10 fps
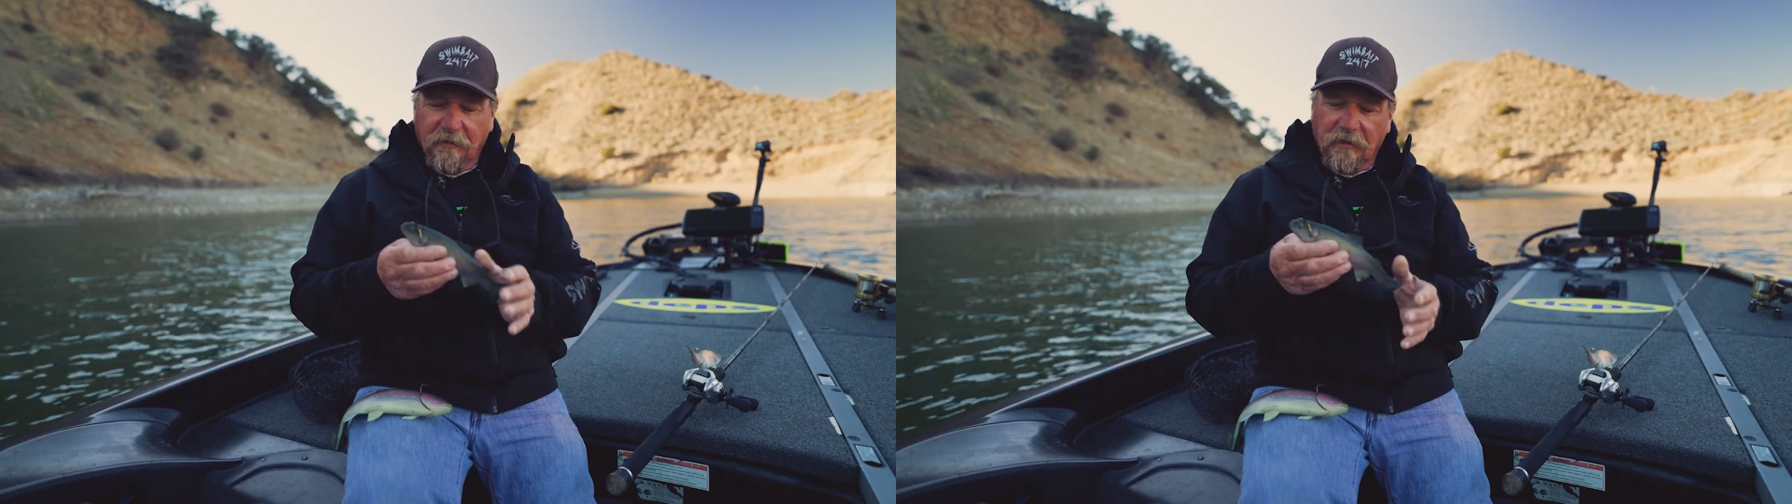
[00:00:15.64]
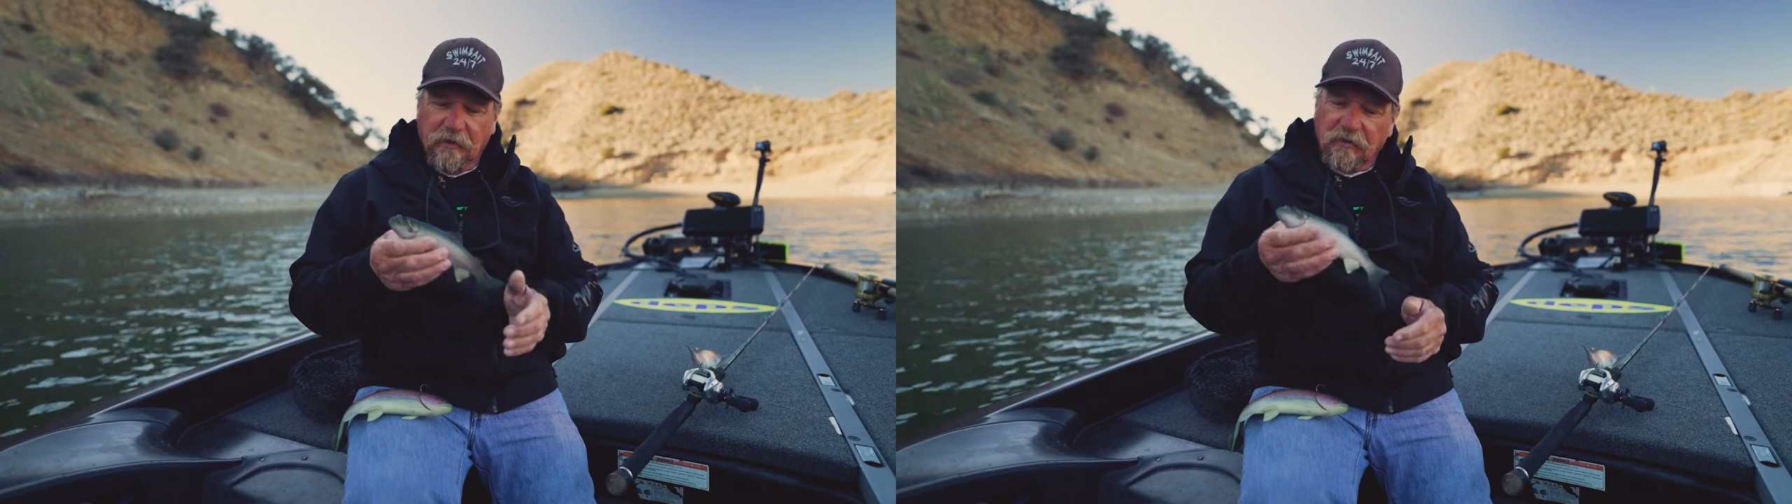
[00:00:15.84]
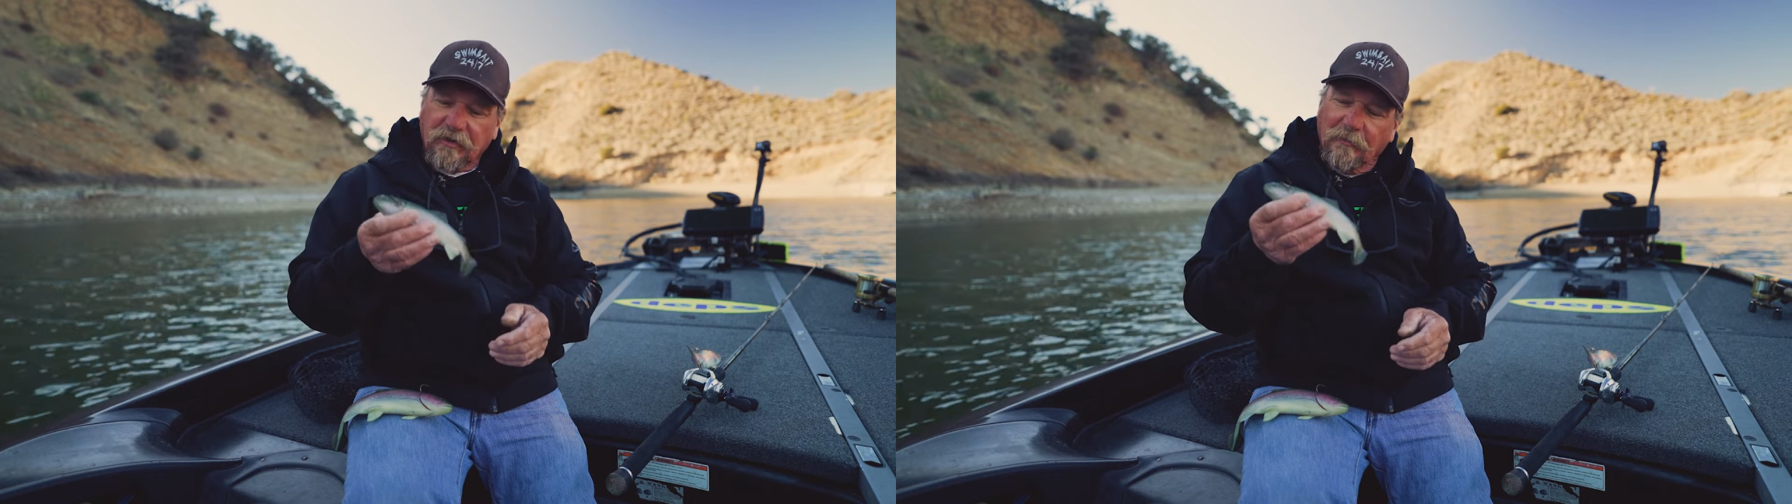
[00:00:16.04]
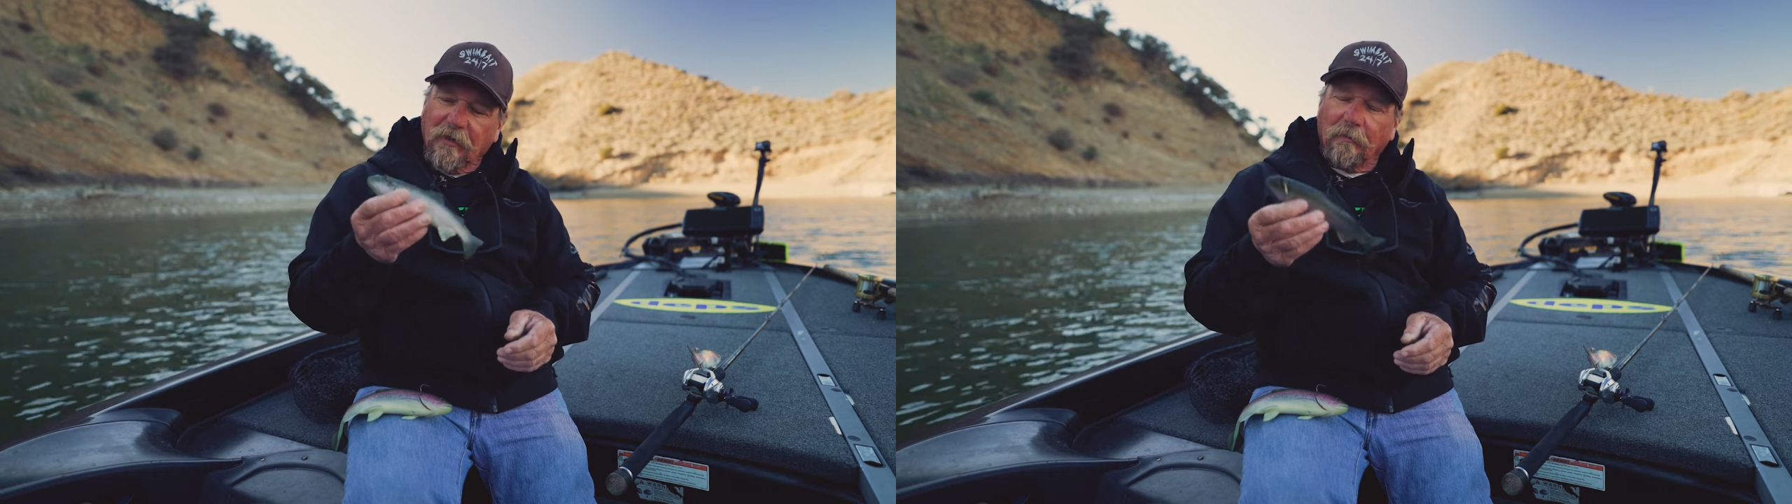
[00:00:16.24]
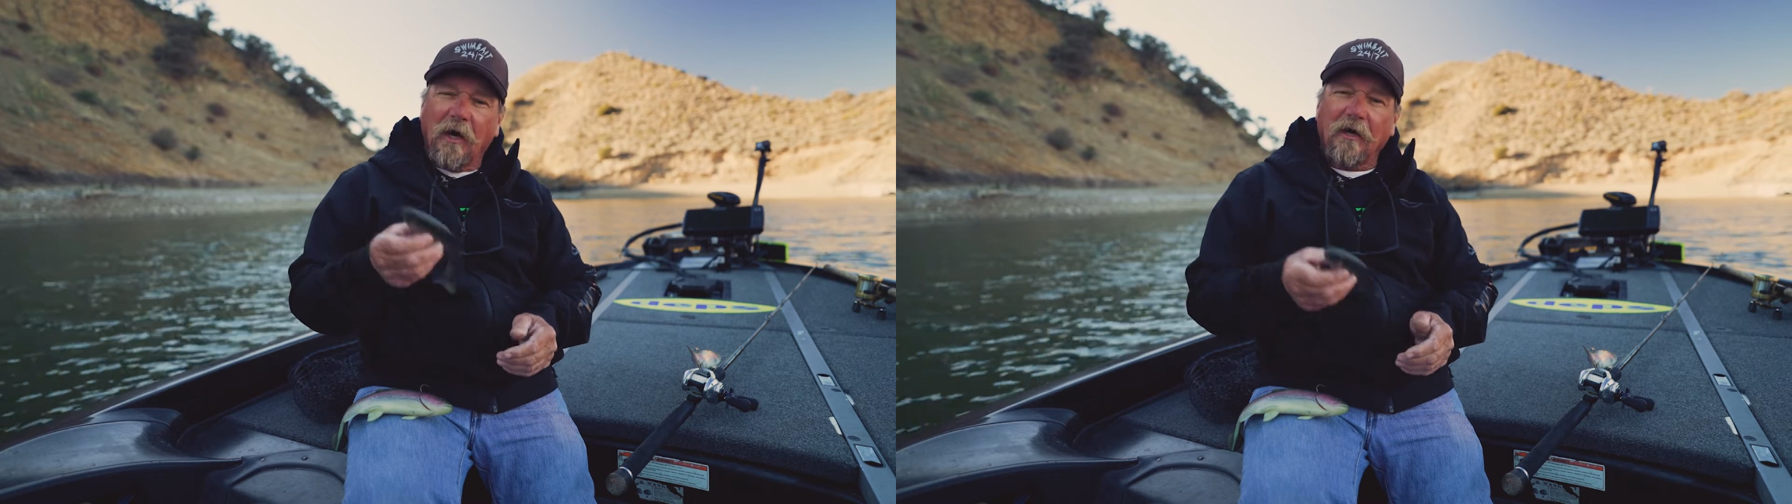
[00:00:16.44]
These are some of
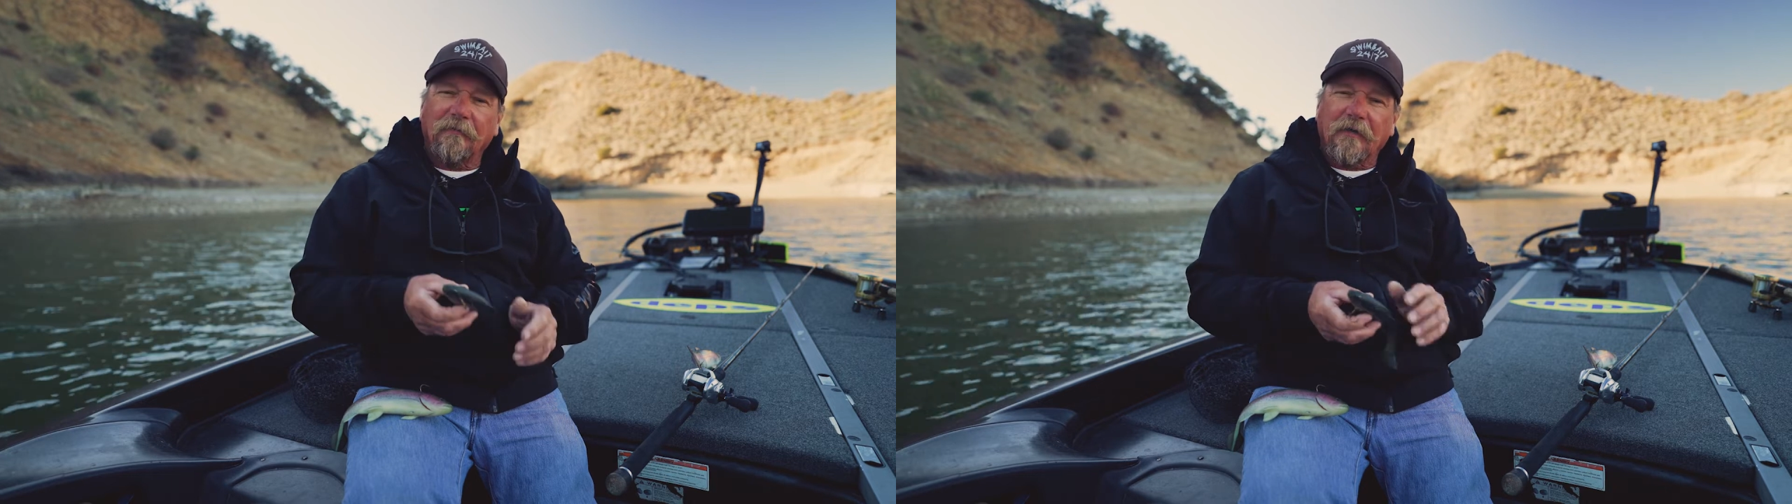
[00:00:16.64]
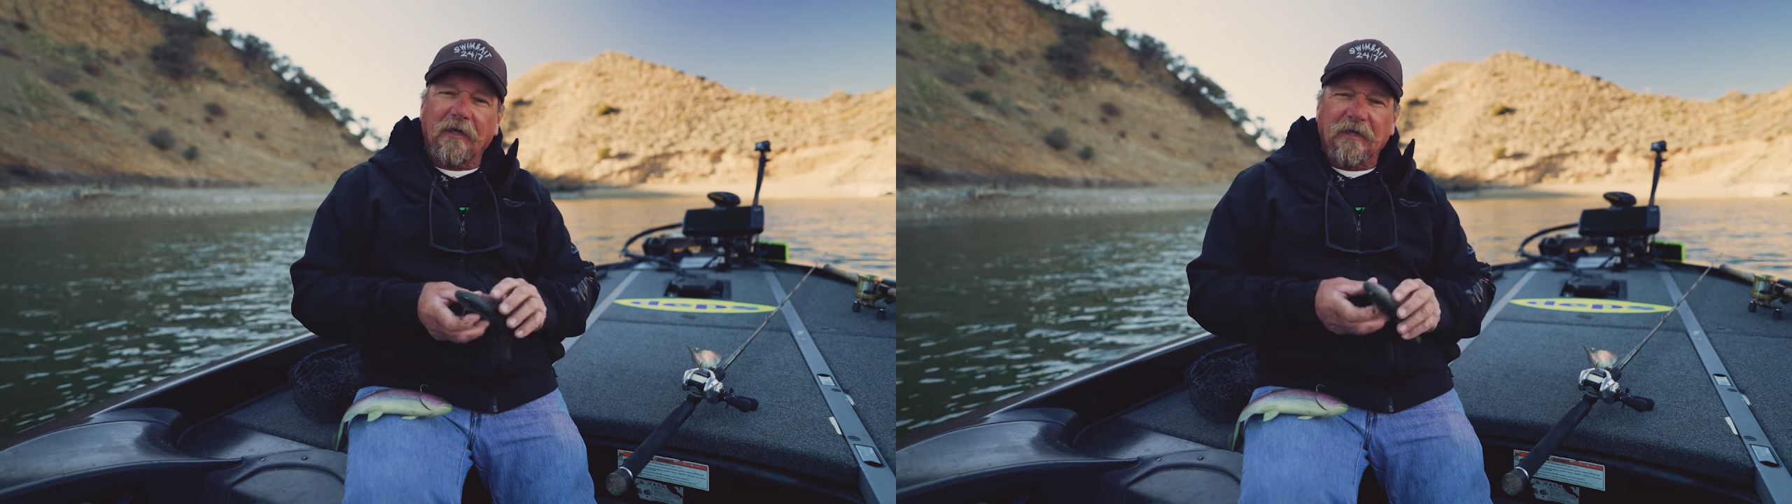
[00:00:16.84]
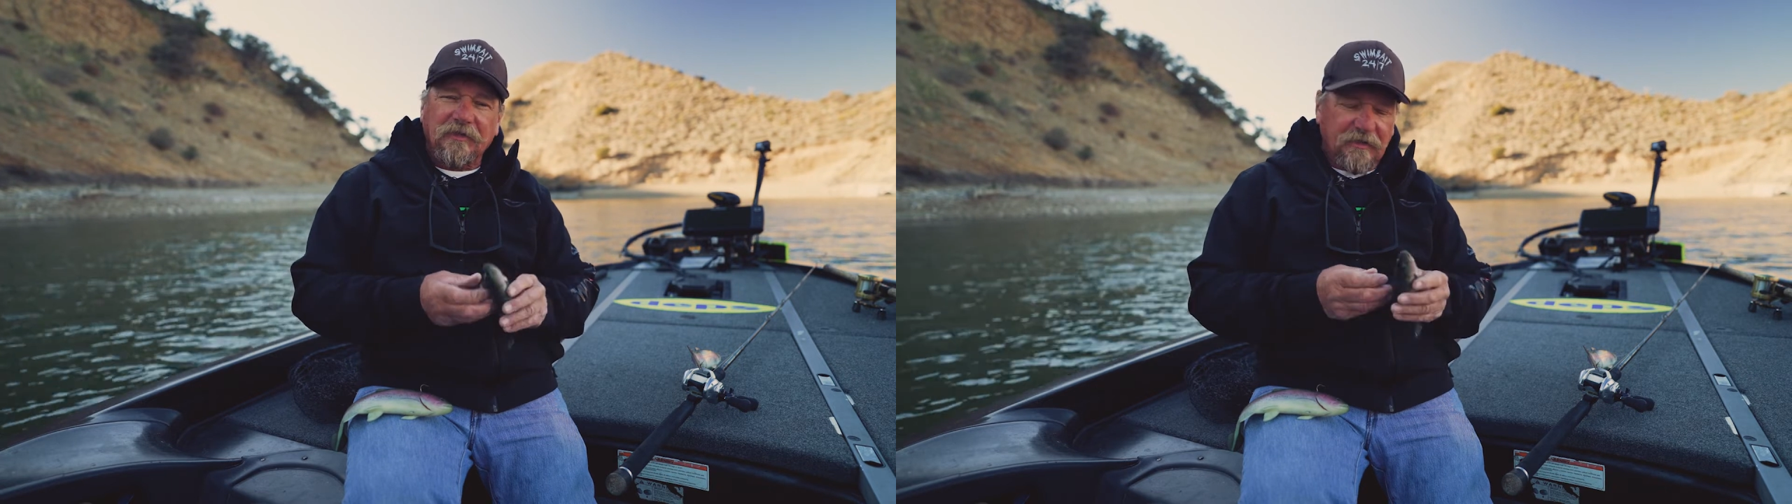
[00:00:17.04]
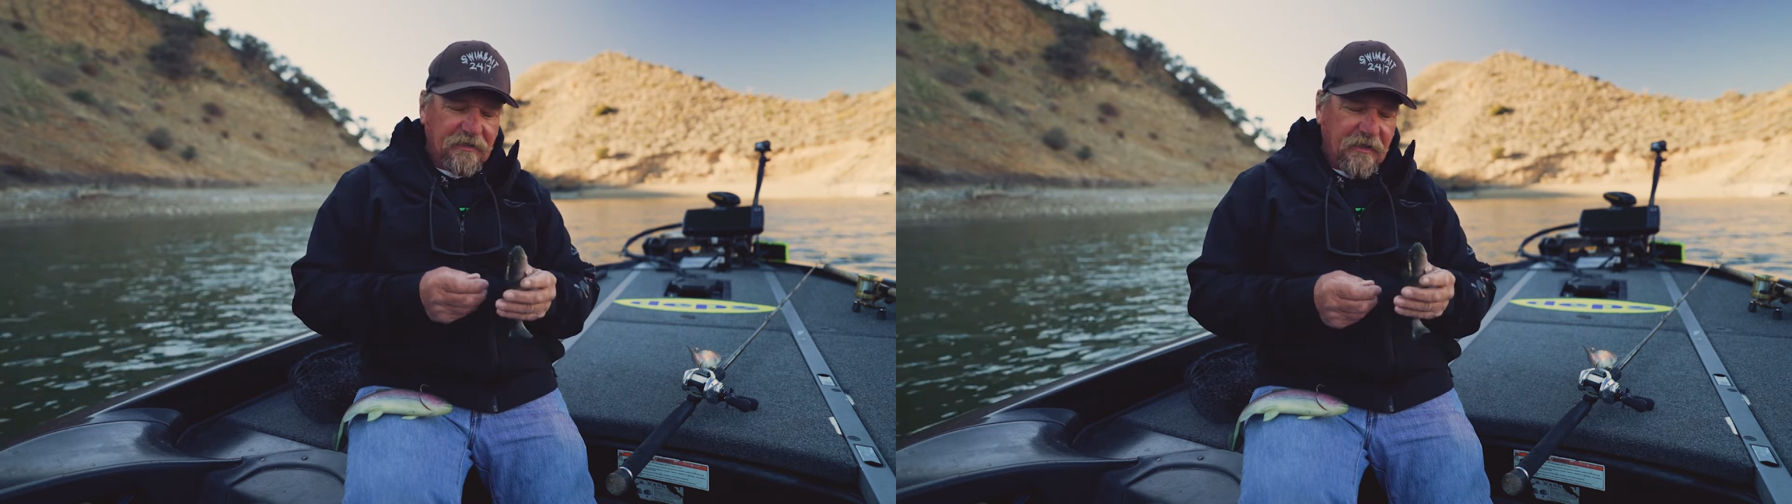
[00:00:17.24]
the modifications